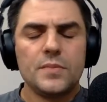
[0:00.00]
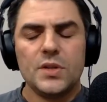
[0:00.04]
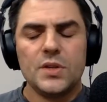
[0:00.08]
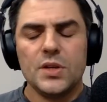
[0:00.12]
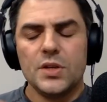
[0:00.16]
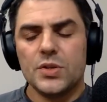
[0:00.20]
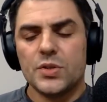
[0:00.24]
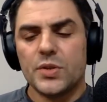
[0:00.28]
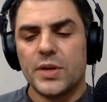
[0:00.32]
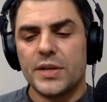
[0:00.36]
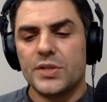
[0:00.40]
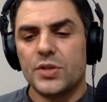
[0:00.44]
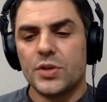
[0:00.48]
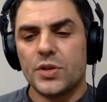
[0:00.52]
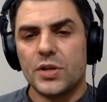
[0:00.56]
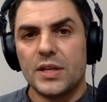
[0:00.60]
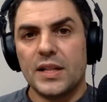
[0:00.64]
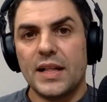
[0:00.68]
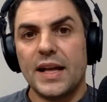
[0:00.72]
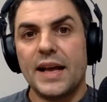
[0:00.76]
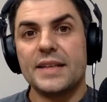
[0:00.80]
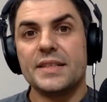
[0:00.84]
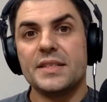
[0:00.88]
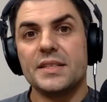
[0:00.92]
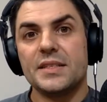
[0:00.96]
so I took
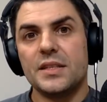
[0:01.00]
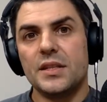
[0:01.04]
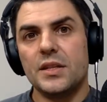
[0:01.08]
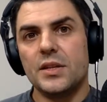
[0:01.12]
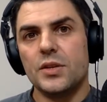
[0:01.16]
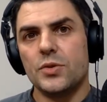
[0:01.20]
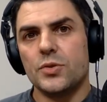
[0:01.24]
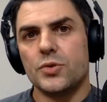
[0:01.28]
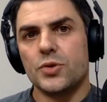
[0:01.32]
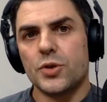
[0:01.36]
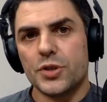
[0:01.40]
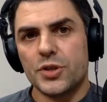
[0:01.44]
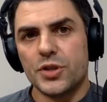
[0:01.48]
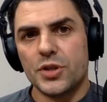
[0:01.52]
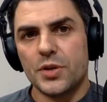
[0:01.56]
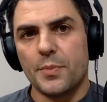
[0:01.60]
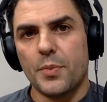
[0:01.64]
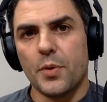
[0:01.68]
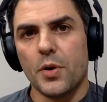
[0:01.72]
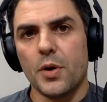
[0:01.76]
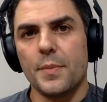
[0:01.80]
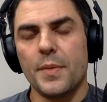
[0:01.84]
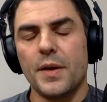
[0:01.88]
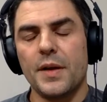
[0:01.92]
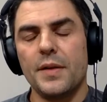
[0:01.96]
classes in the nutrition
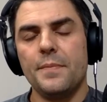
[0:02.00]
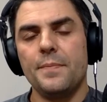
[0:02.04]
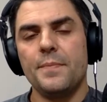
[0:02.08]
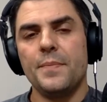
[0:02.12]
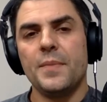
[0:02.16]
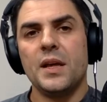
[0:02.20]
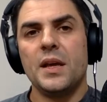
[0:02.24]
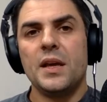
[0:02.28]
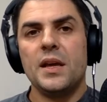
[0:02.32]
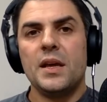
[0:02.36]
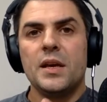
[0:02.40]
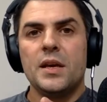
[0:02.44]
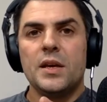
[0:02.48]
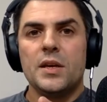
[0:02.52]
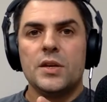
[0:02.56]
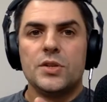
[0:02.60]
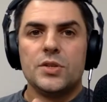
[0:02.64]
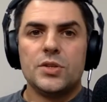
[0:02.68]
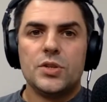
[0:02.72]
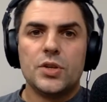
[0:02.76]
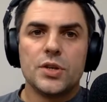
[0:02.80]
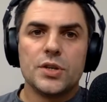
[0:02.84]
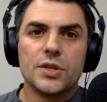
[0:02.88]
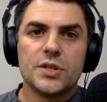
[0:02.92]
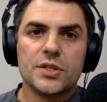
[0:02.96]
department.
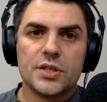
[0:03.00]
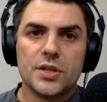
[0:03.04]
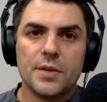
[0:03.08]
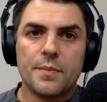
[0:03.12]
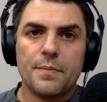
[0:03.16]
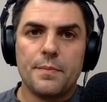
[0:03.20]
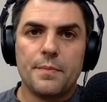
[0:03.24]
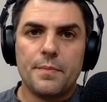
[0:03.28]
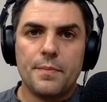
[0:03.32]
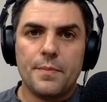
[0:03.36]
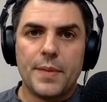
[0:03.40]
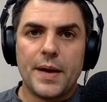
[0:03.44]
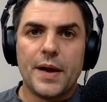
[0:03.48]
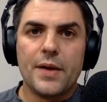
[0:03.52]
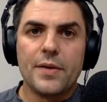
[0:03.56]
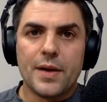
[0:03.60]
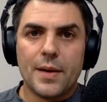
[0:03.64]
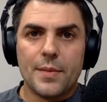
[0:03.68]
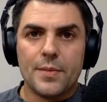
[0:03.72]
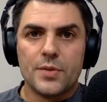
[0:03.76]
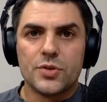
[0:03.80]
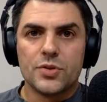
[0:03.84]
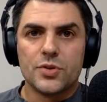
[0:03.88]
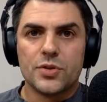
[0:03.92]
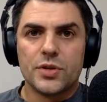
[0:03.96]
Took some
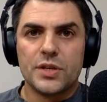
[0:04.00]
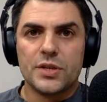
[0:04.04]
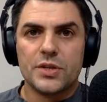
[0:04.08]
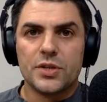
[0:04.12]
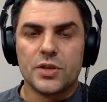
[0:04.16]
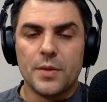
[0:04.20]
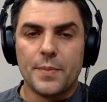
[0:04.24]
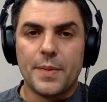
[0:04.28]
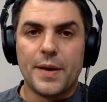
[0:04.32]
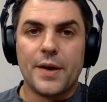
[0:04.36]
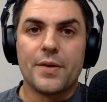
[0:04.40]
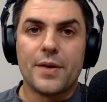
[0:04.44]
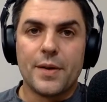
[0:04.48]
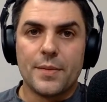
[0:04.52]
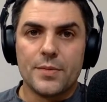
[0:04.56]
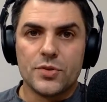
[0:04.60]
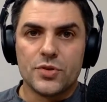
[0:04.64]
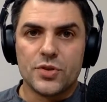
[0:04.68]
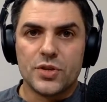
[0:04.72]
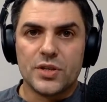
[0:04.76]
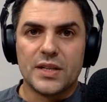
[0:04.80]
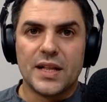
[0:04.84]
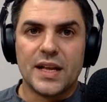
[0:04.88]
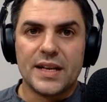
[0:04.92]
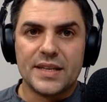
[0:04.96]
biochemistry, took a
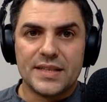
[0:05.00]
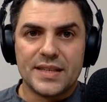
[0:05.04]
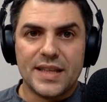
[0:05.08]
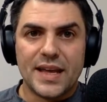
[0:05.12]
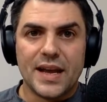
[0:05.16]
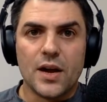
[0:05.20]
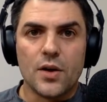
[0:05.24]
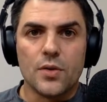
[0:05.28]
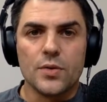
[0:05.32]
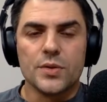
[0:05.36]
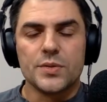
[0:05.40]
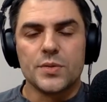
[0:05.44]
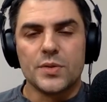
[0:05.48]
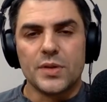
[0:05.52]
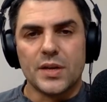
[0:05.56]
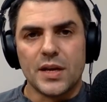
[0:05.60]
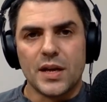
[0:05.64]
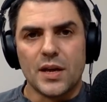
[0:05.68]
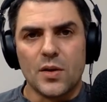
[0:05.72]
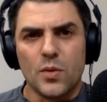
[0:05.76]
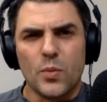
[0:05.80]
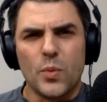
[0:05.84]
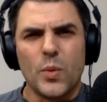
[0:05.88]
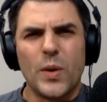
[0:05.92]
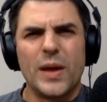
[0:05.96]
biochemistry class there. It was like
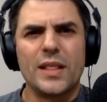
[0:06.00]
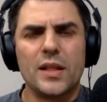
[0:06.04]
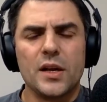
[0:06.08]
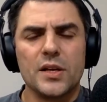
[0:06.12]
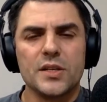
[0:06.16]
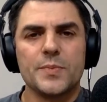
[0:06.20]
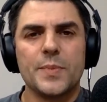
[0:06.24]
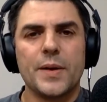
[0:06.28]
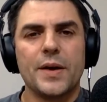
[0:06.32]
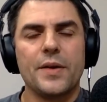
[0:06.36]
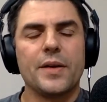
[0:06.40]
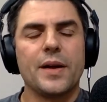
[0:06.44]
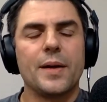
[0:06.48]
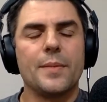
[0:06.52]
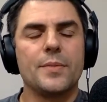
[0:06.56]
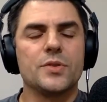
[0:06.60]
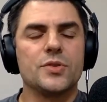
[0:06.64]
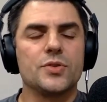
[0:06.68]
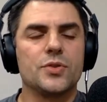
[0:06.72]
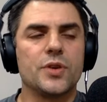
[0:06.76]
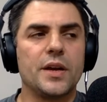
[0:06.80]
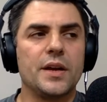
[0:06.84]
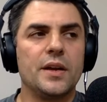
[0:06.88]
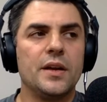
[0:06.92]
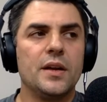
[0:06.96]
kind of weight loss
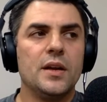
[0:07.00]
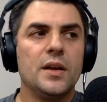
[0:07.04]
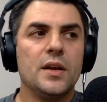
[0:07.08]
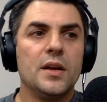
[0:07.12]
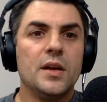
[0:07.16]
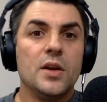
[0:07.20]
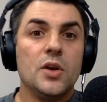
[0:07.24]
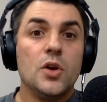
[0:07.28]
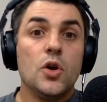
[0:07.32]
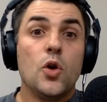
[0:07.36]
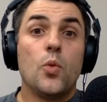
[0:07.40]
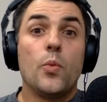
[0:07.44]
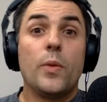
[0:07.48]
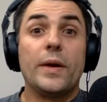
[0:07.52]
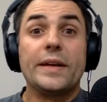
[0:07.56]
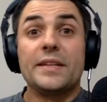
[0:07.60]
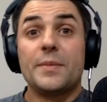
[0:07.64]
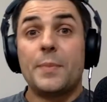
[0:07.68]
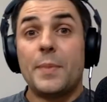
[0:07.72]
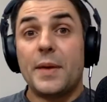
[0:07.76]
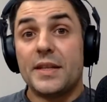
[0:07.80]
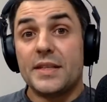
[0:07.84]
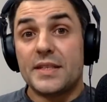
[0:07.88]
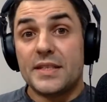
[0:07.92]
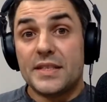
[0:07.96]
biochemistry. Went to
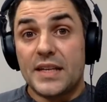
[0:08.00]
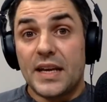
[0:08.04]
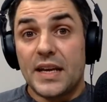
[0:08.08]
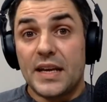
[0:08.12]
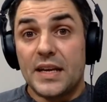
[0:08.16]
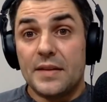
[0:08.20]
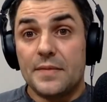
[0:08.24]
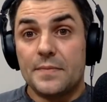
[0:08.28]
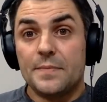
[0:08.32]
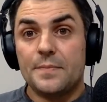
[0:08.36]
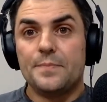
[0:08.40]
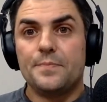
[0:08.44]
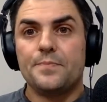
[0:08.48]
Penn State,